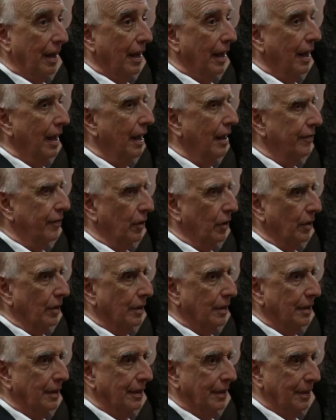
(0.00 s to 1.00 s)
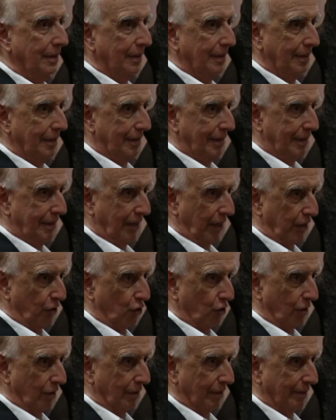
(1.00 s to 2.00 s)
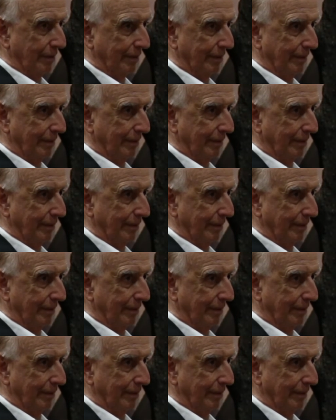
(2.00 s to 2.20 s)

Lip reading: ever touch her.